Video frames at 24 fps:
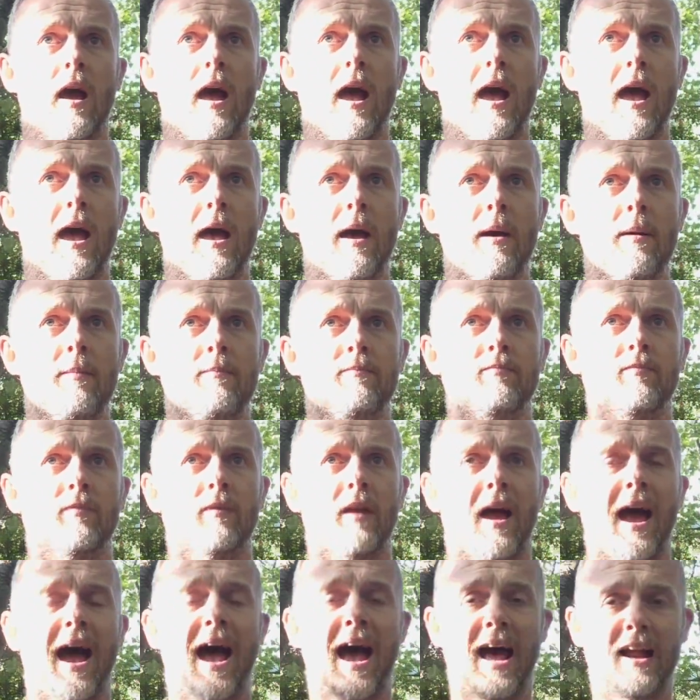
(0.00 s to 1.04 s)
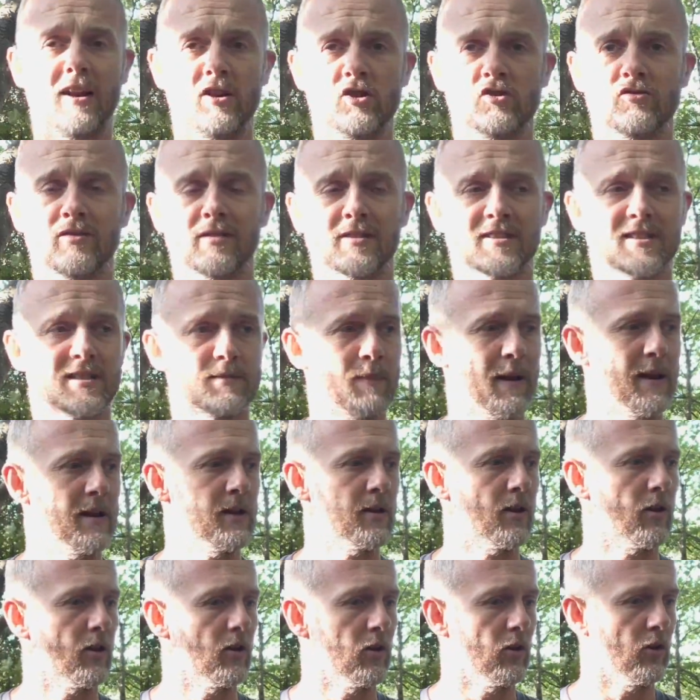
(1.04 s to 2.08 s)
um, drill
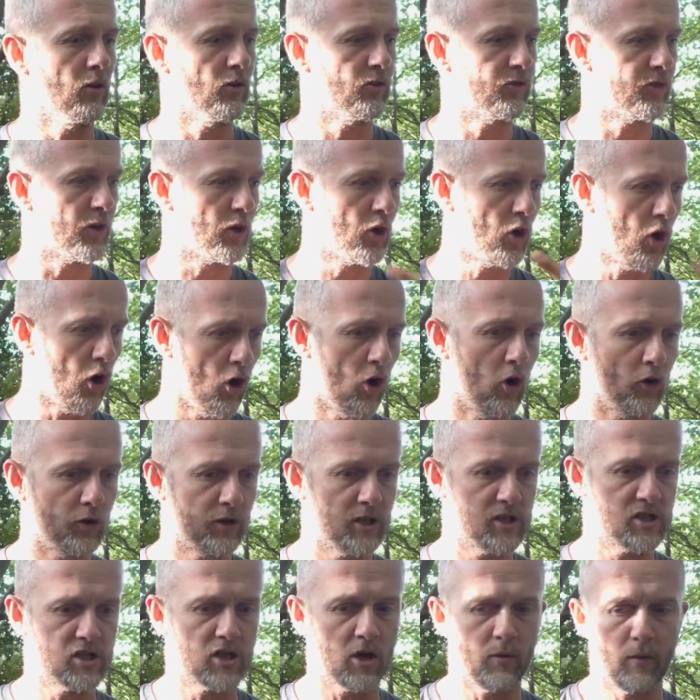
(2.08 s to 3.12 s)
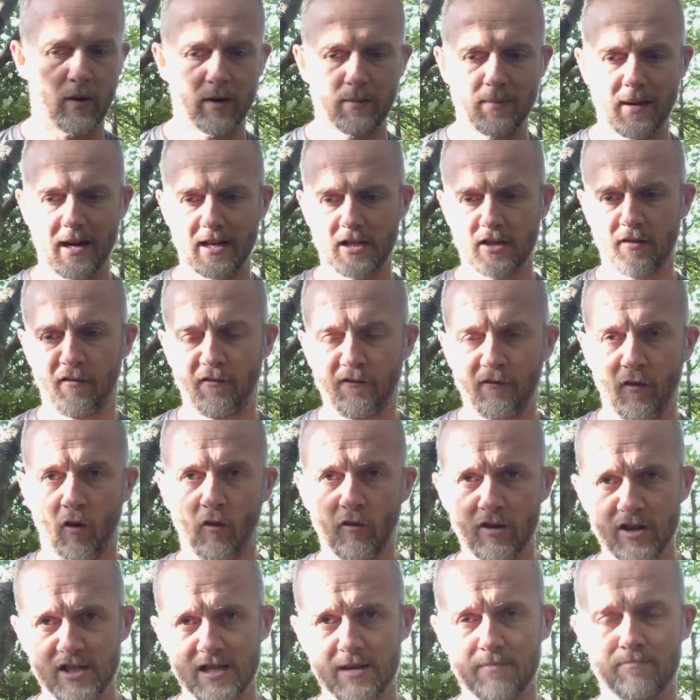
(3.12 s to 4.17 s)
spindles, the cordage that we'd made, the
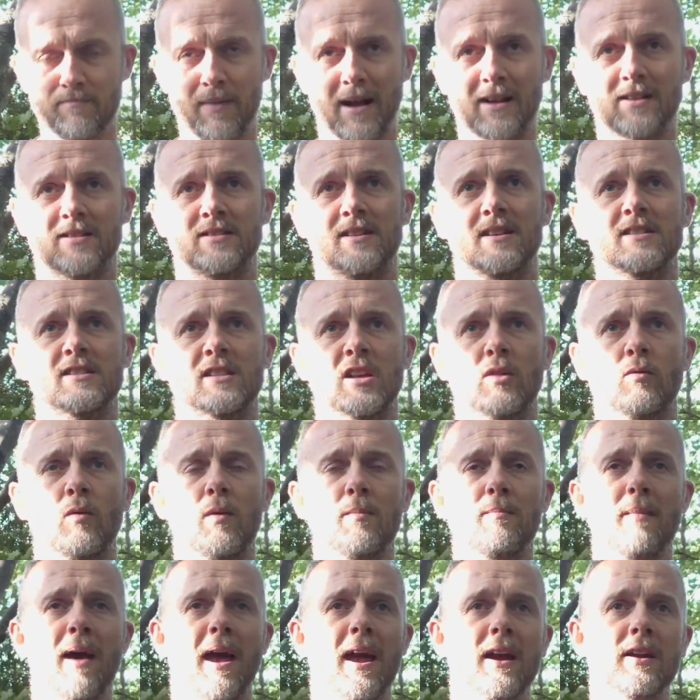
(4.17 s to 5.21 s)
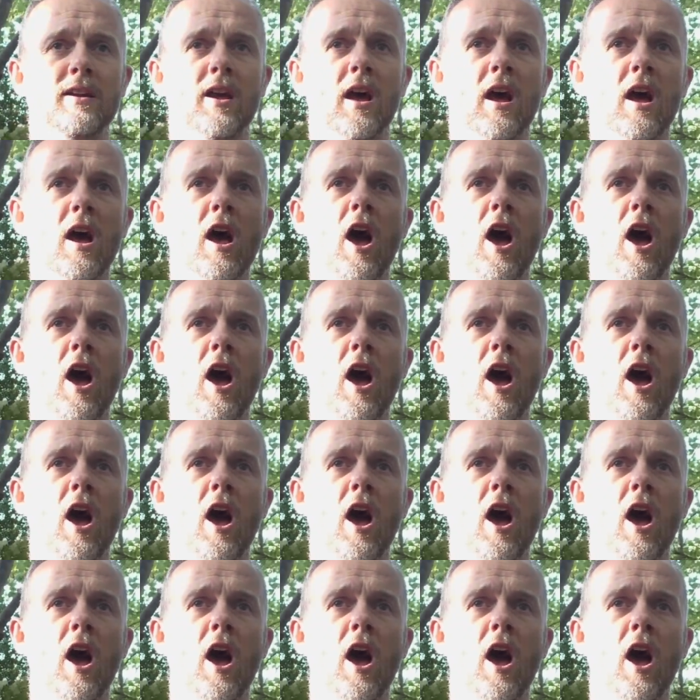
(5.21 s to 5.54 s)
foraging baskets that we made,